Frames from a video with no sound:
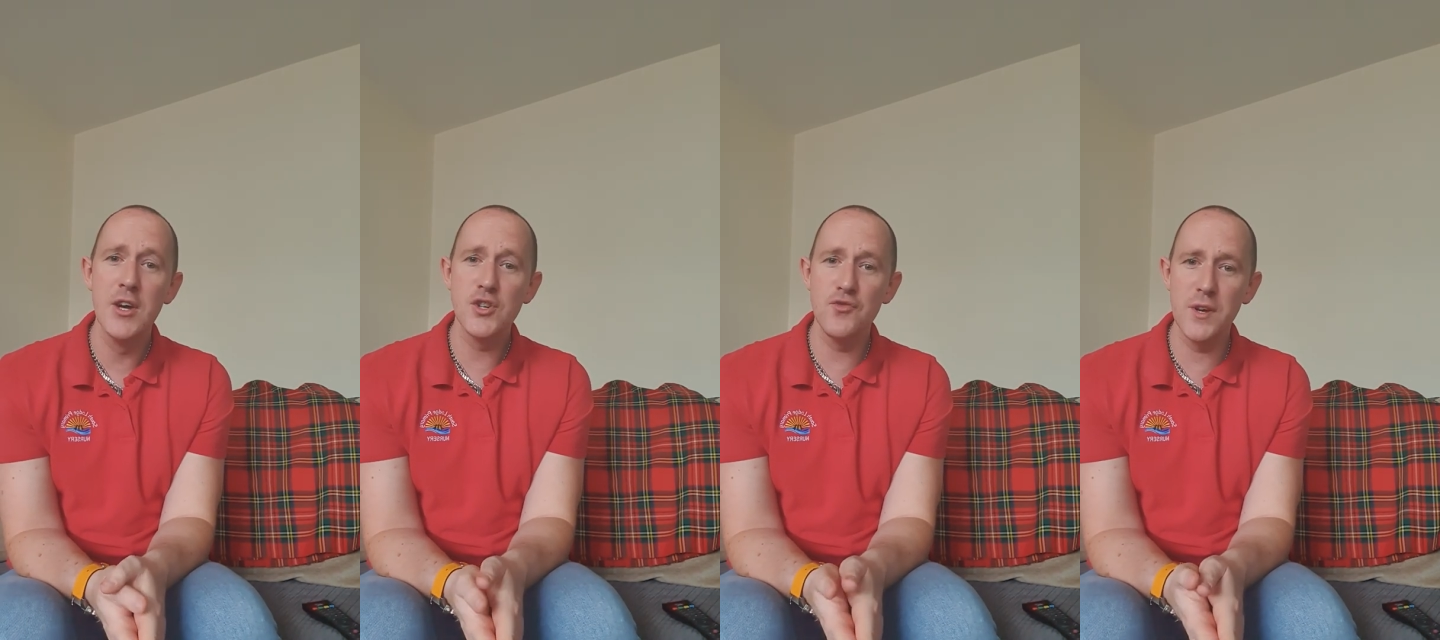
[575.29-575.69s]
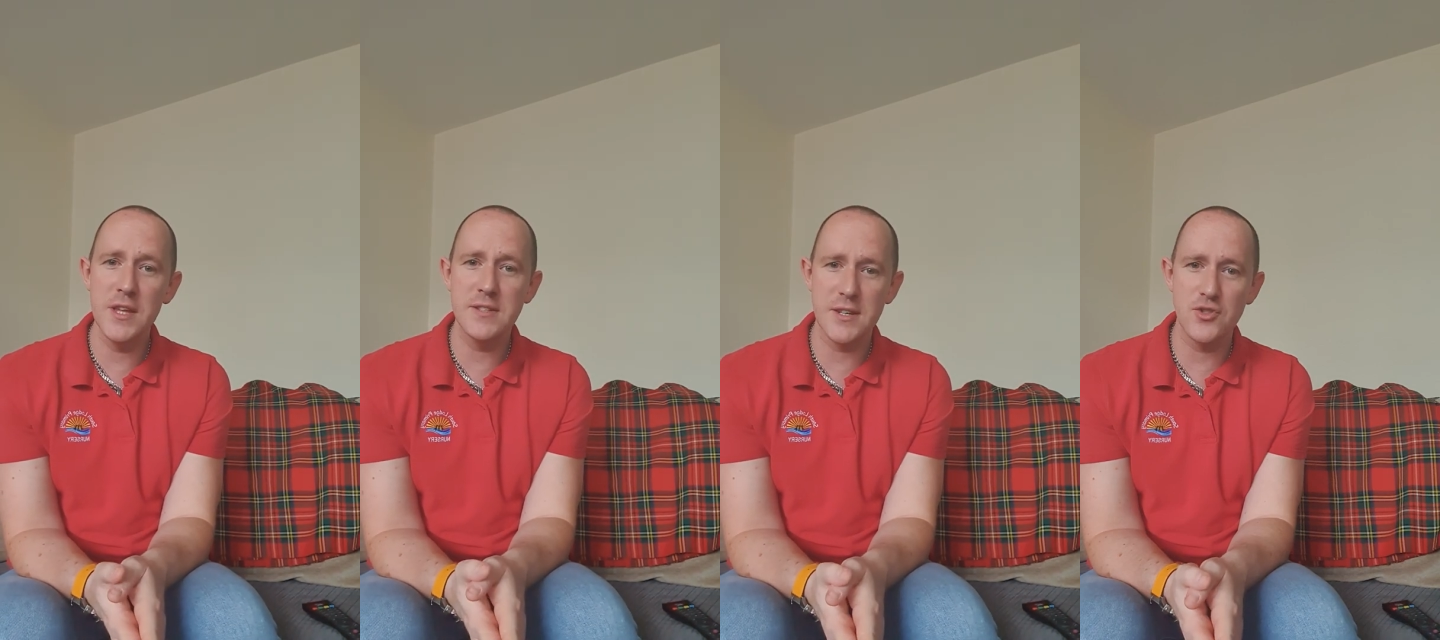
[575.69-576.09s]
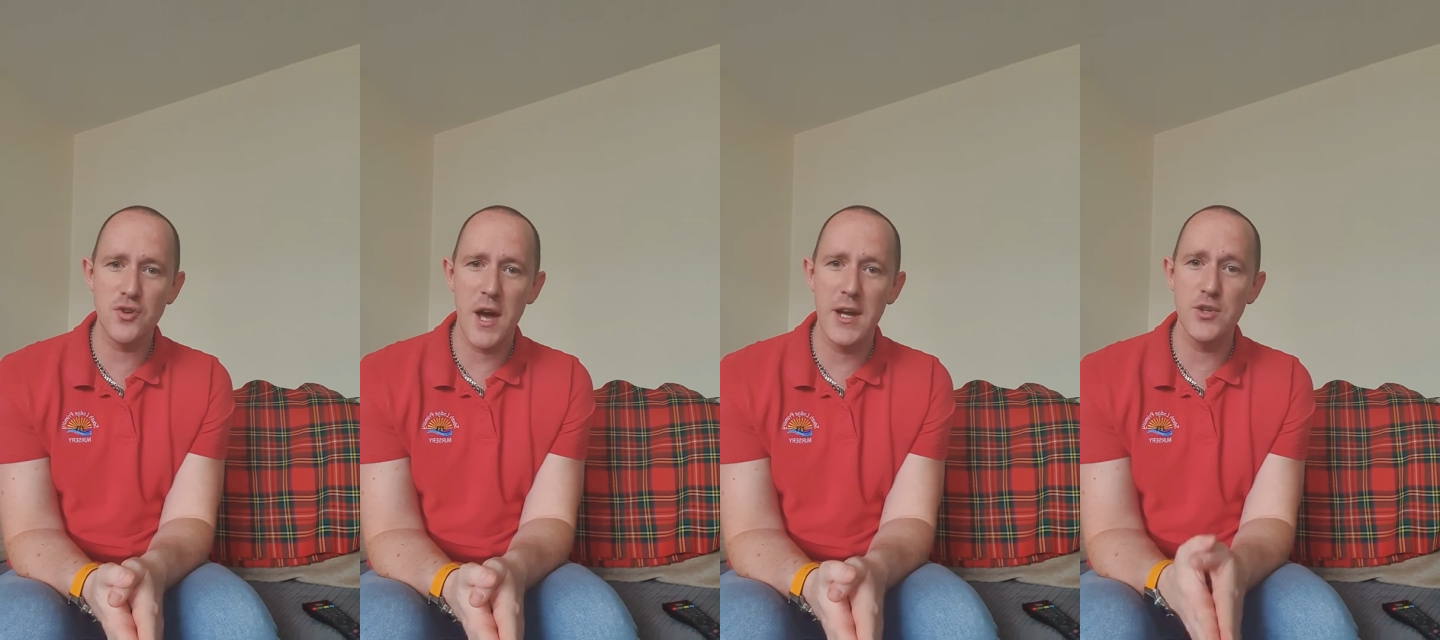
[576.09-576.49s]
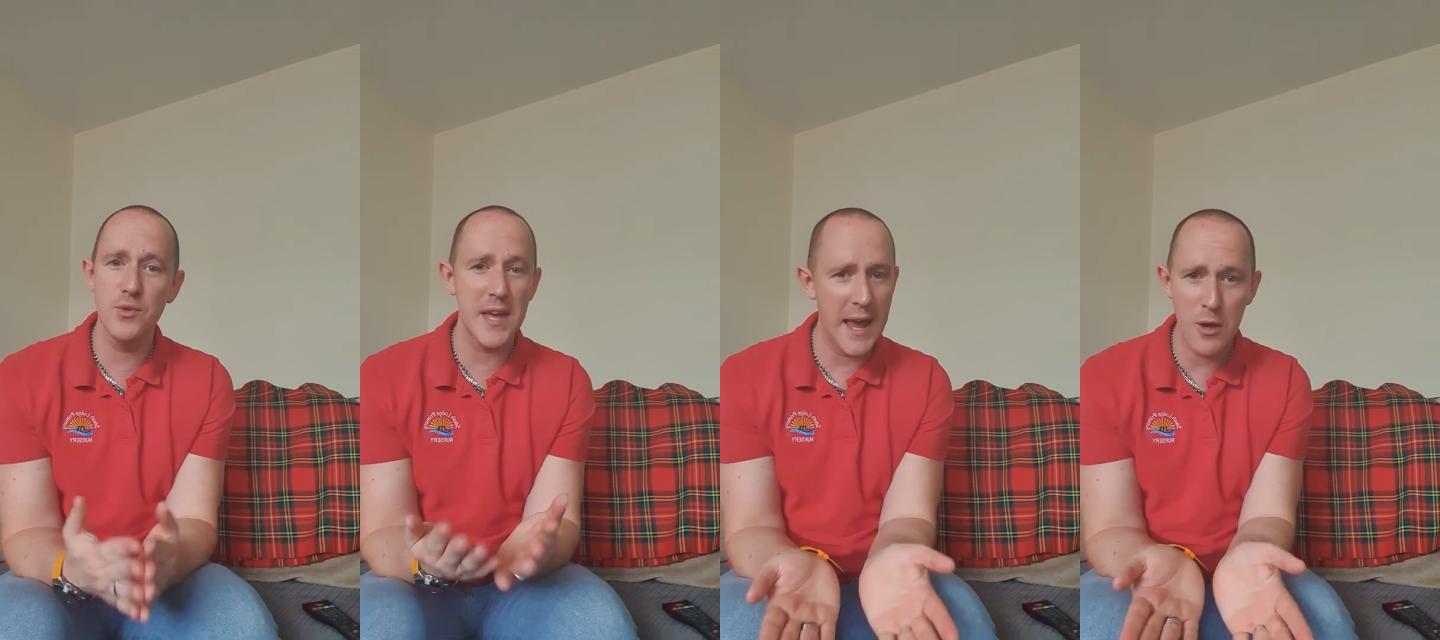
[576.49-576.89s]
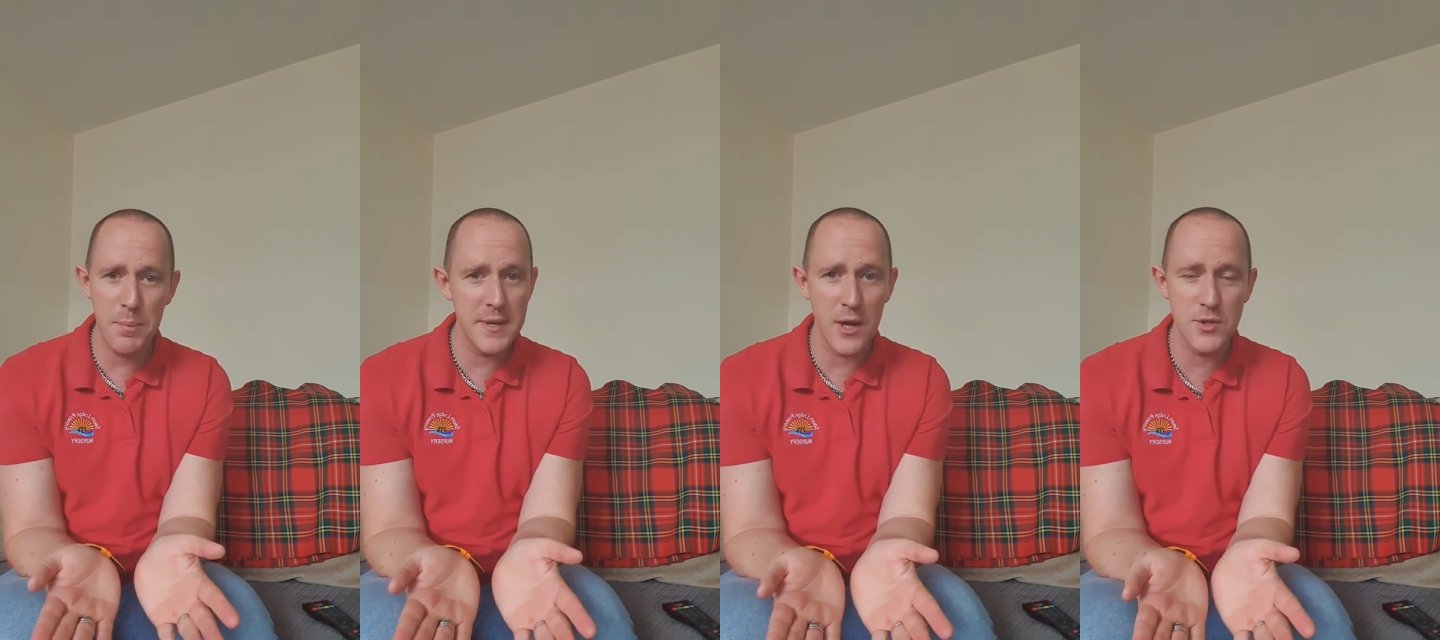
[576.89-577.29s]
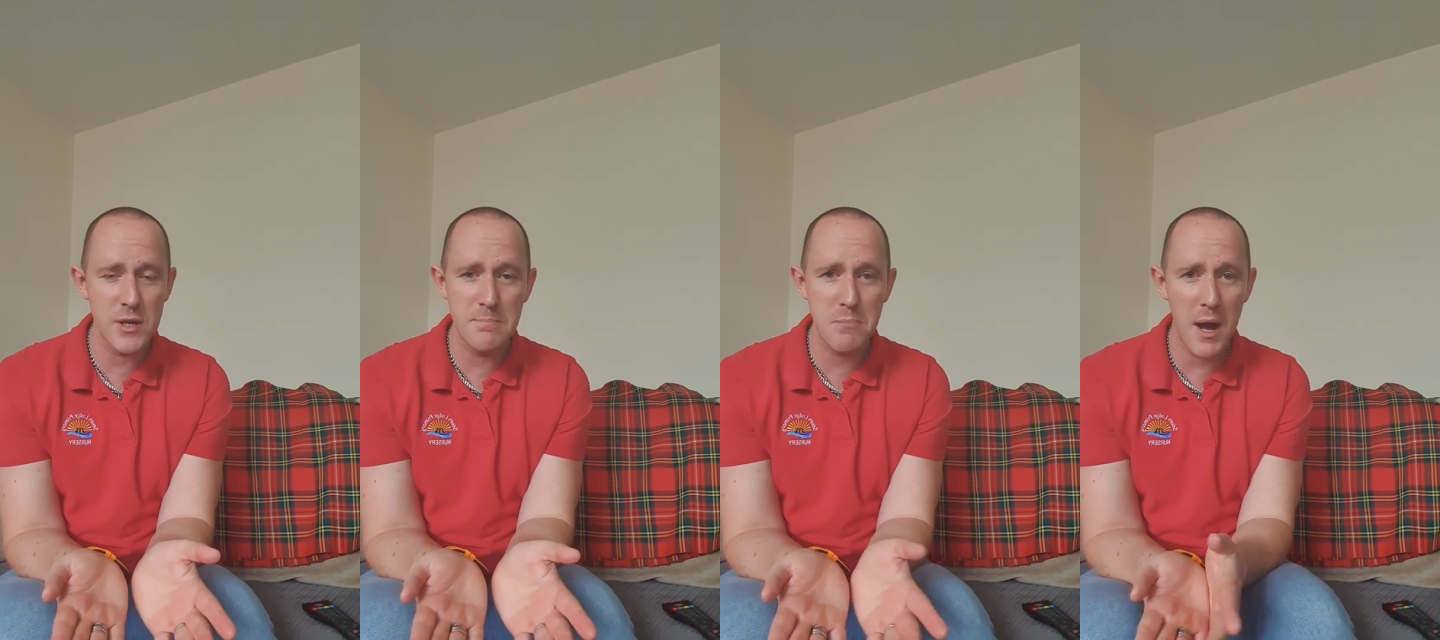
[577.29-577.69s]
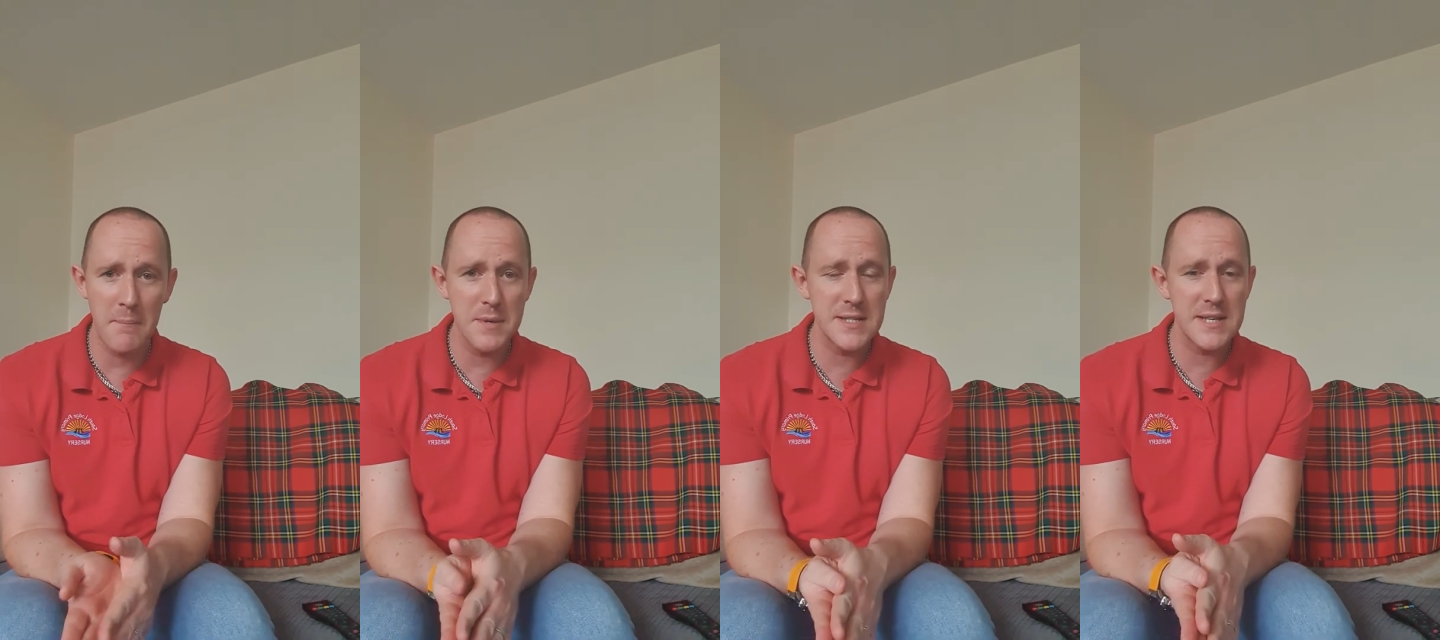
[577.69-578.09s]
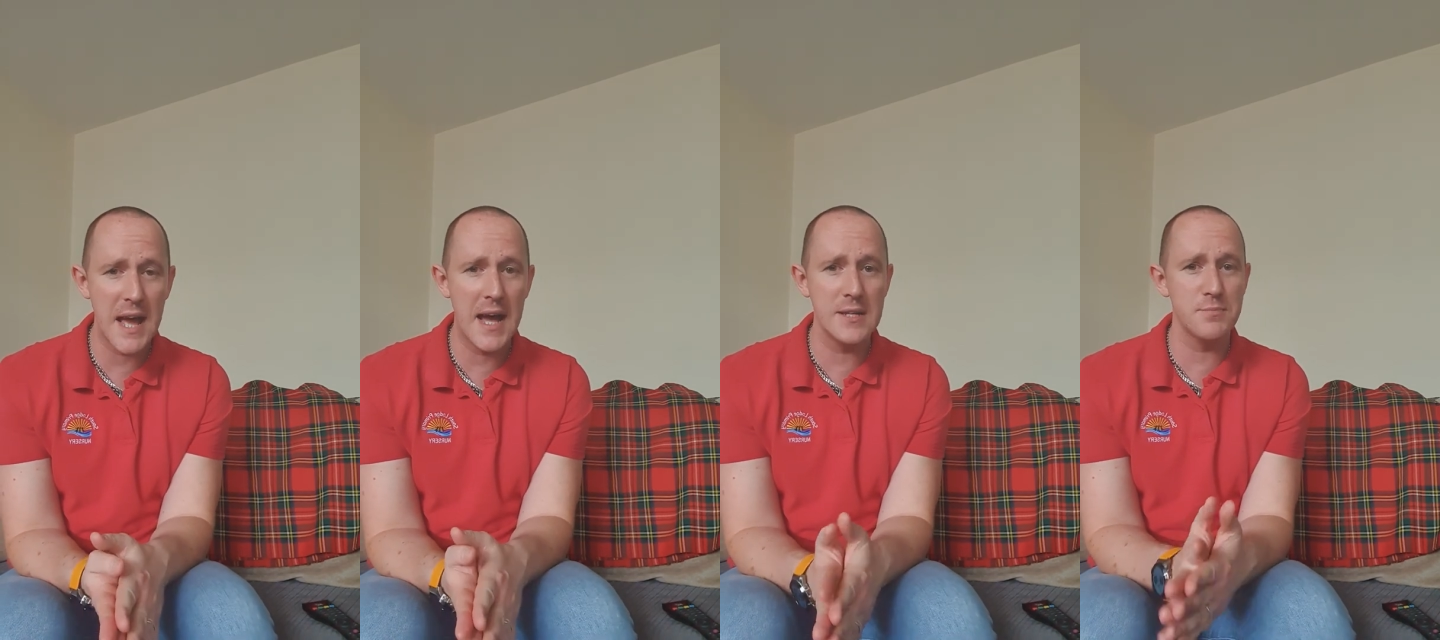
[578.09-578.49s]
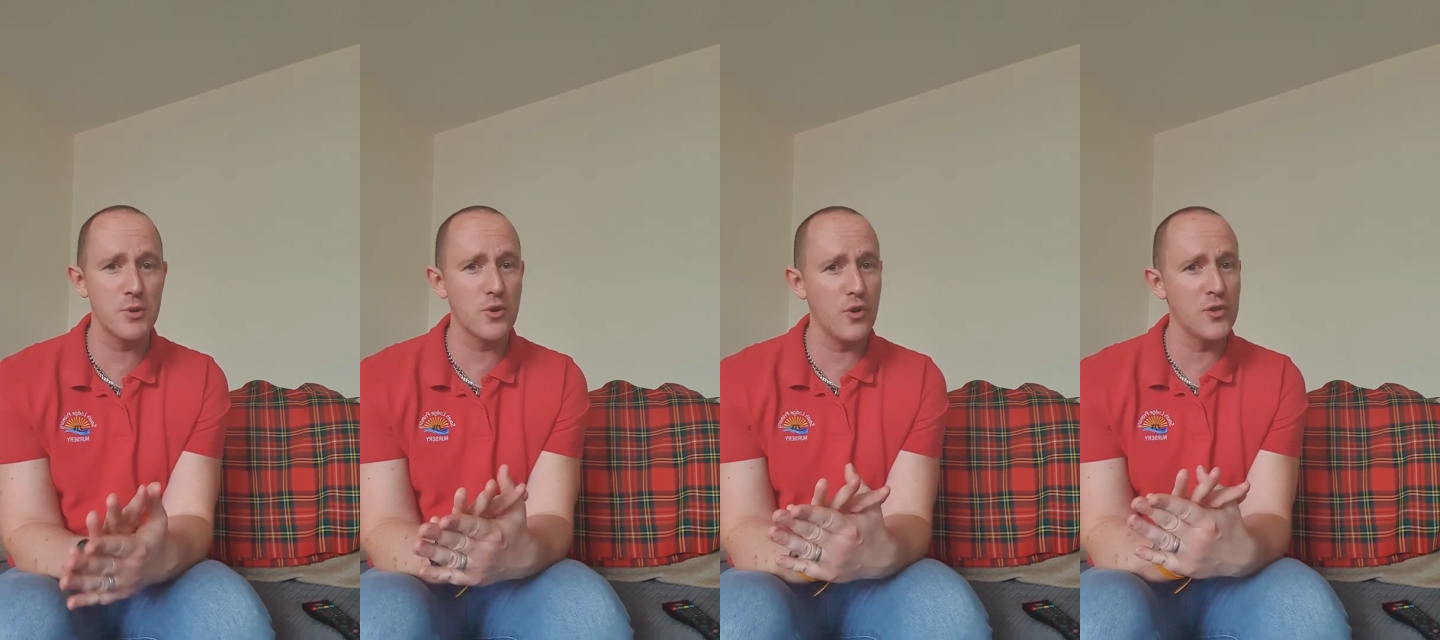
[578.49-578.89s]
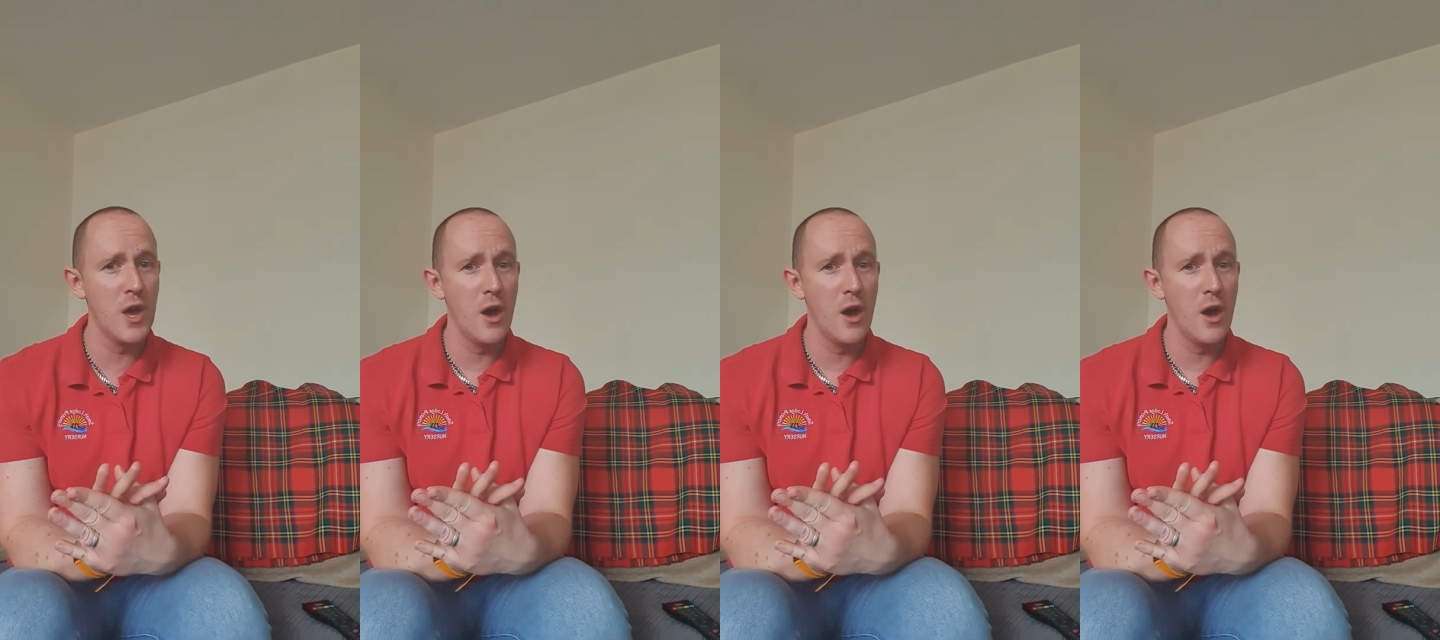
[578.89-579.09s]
She really did try. She was helping out her mum and dad because